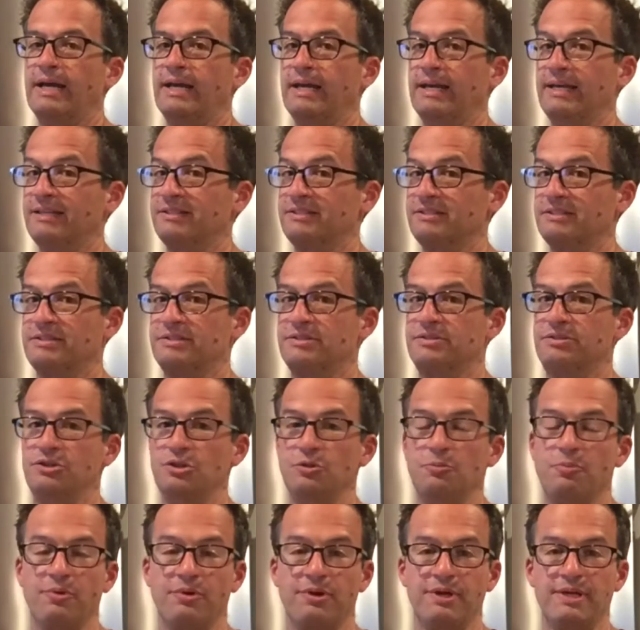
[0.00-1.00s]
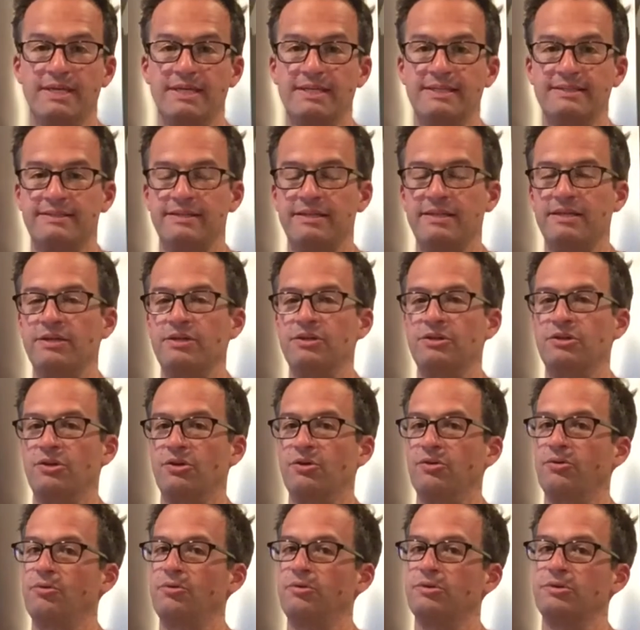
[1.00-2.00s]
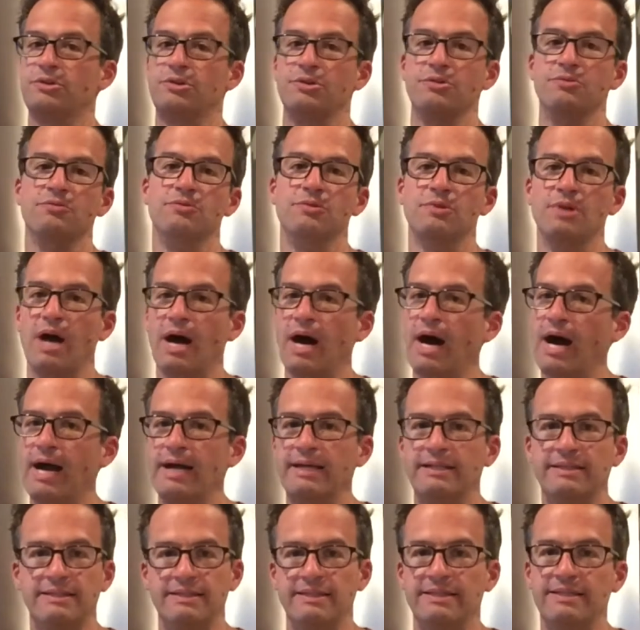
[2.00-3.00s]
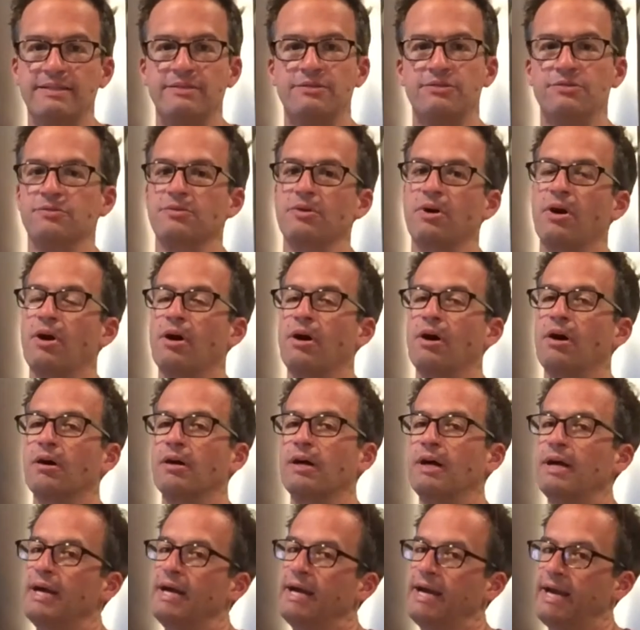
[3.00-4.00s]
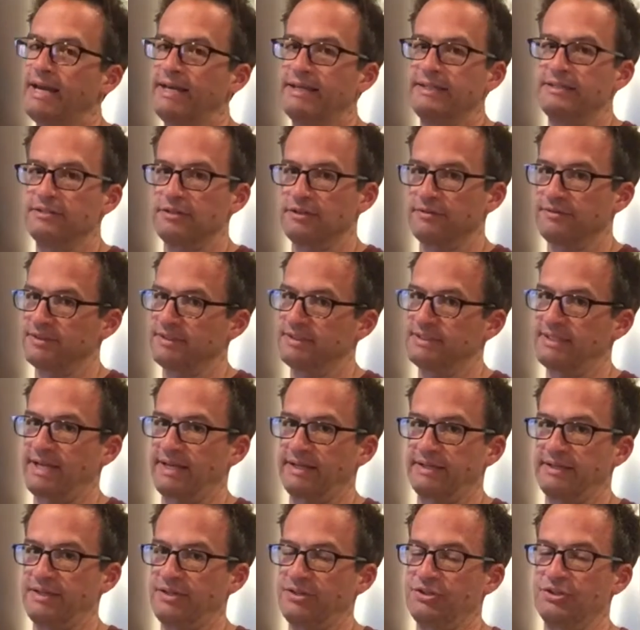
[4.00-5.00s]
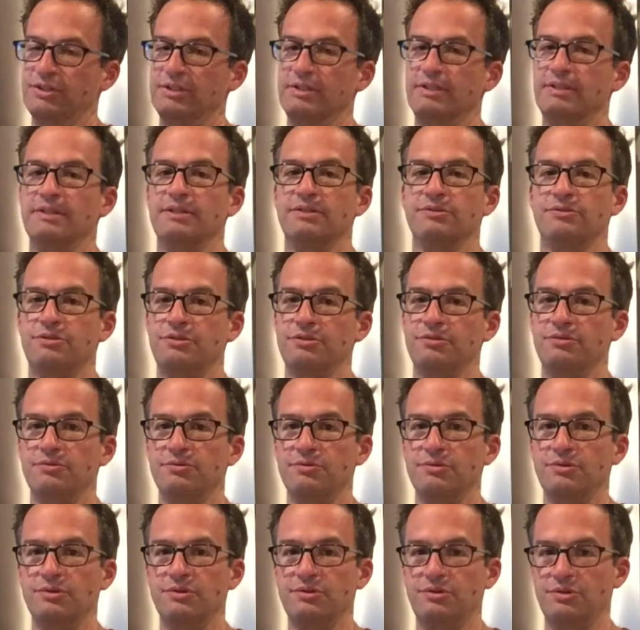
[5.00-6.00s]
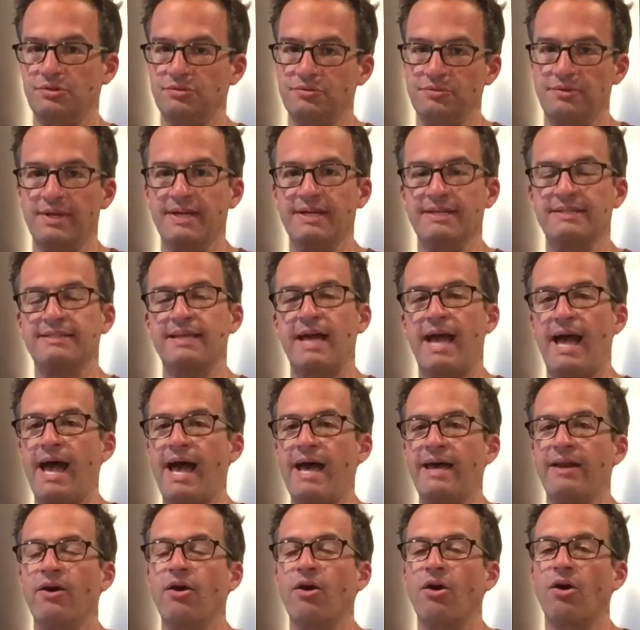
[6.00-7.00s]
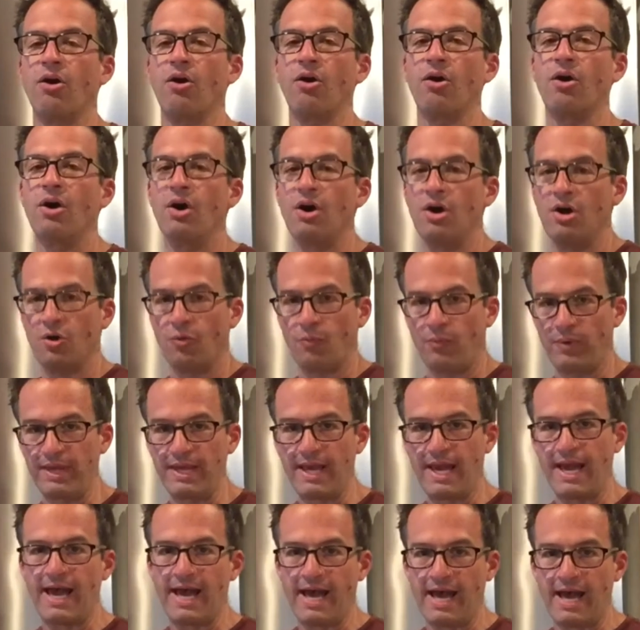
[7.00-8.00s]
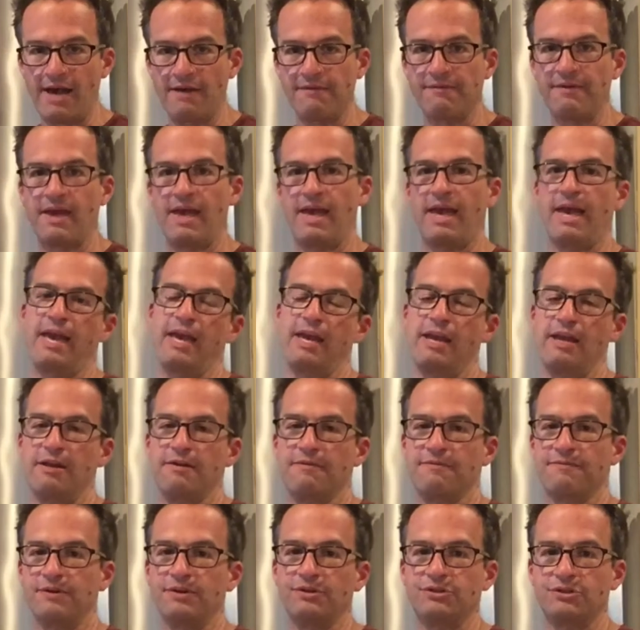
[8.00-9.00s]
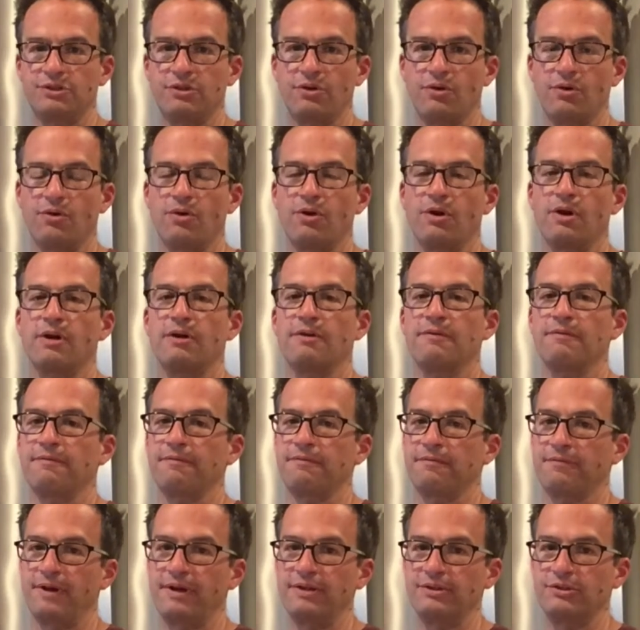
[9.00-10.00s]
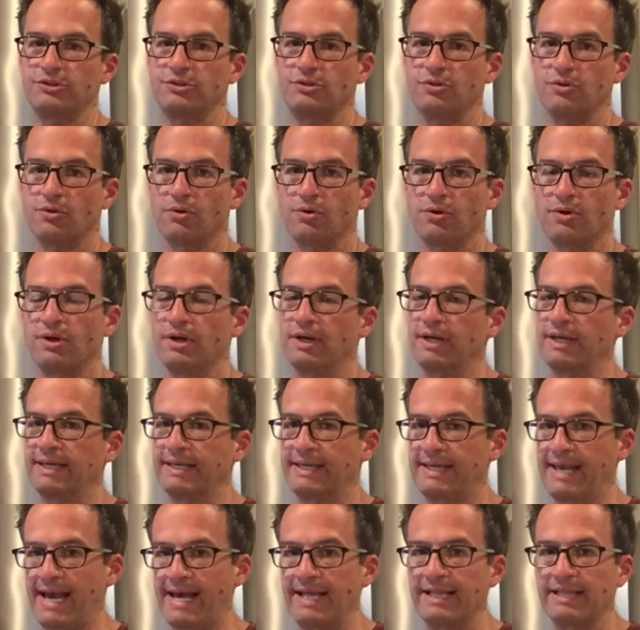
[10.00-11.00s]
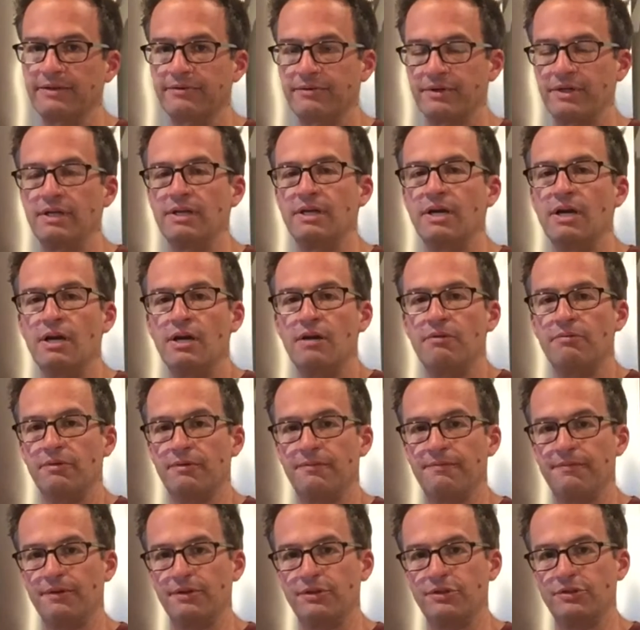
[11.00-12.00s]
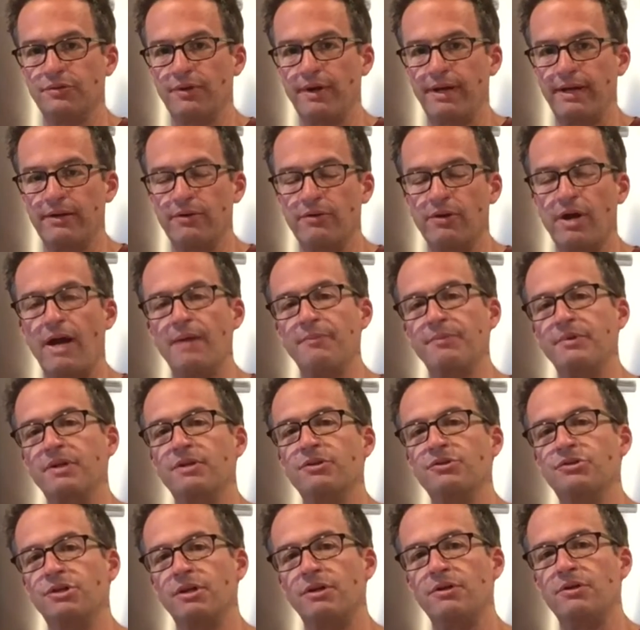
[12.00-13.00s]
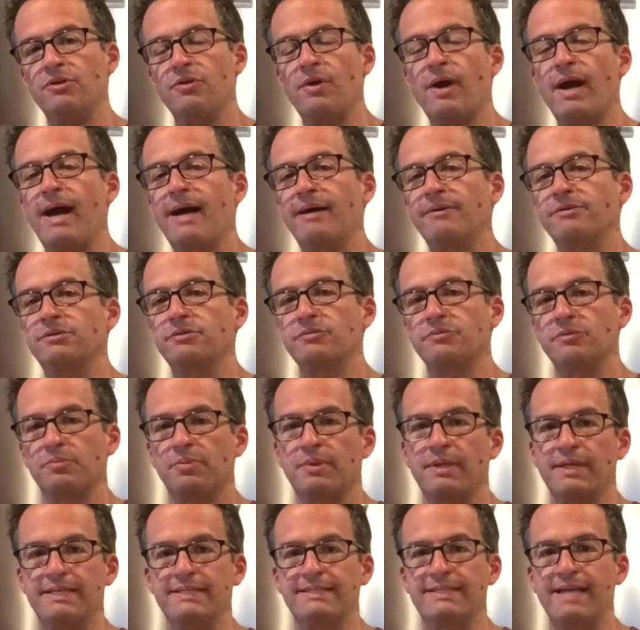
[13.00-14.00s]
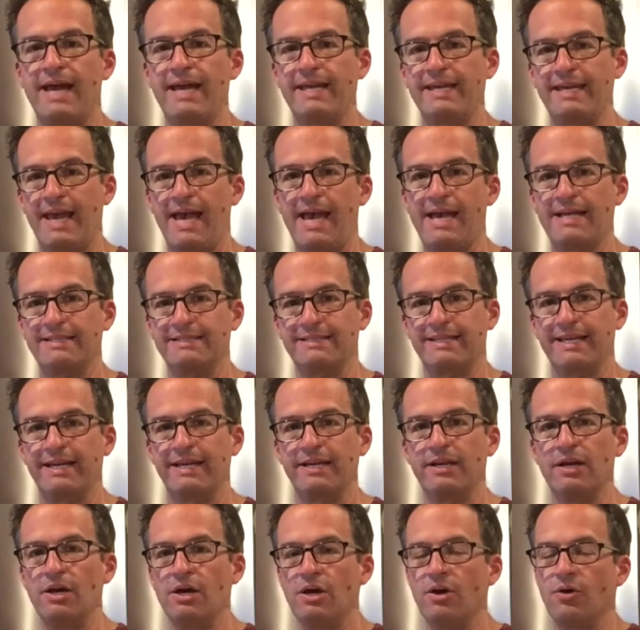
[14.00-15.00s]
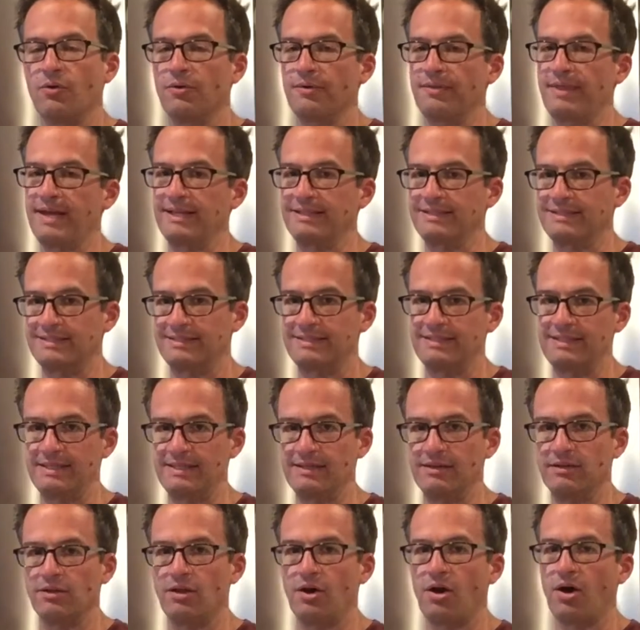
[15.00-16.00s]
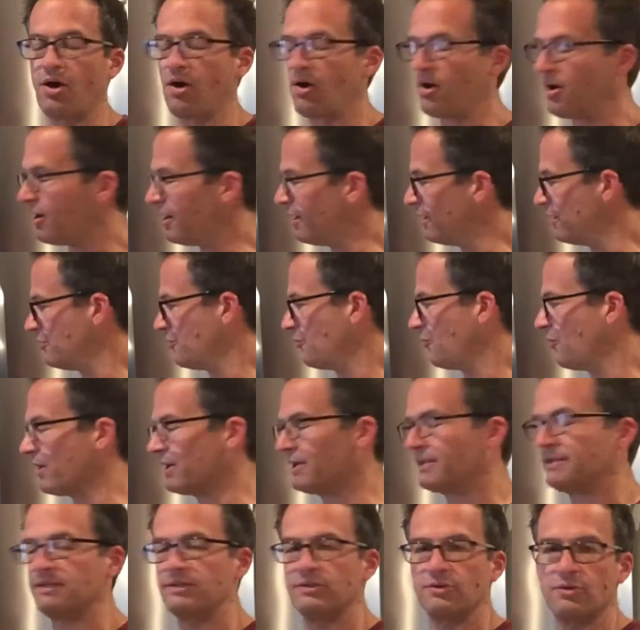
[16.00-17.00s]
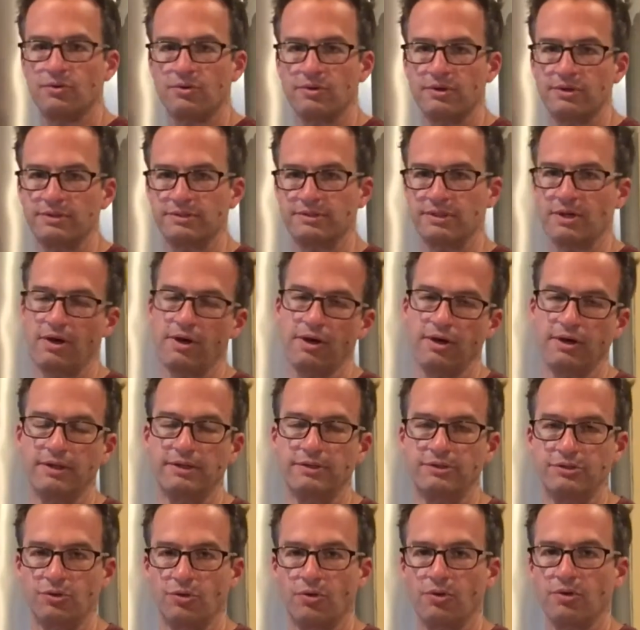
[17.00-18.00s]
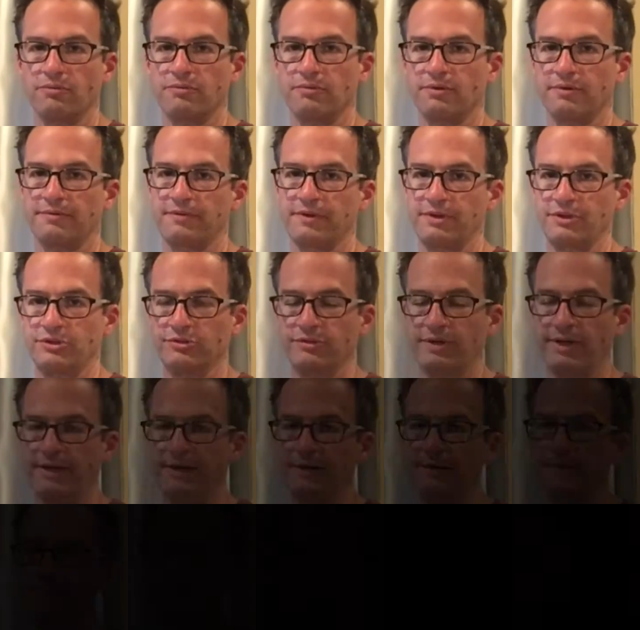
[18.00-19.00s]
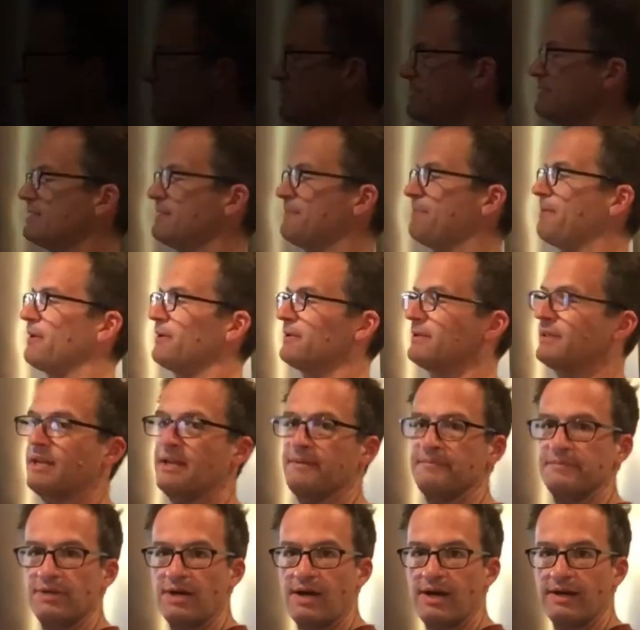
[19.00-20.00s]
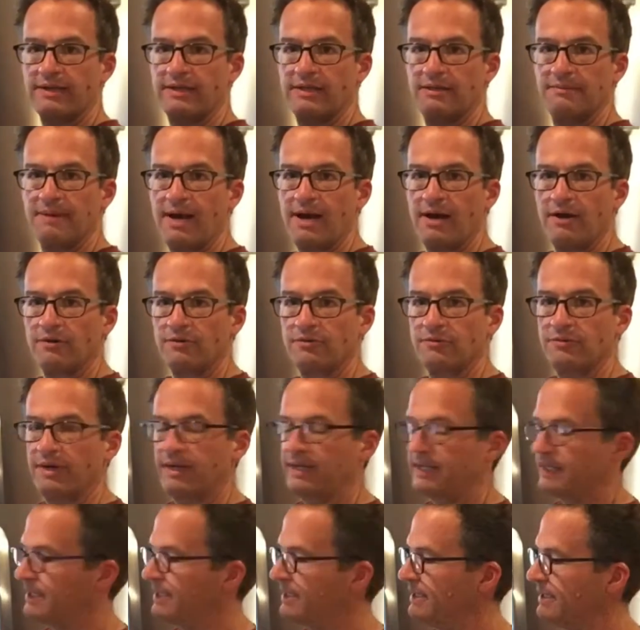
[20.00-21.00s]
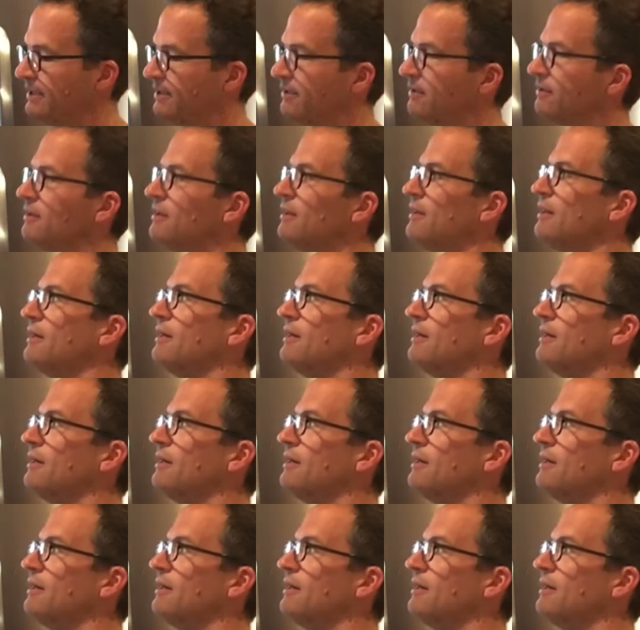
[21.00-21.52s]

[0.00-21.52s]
It's super easy. You do not need to call a service technician to do this at all. We have a Frigidaire, French door, gallery refrigerator. I'm gonna show you how to replace that gasket or that seal on one of the doors on your refrigerator. This is the part that I'm talking about right here.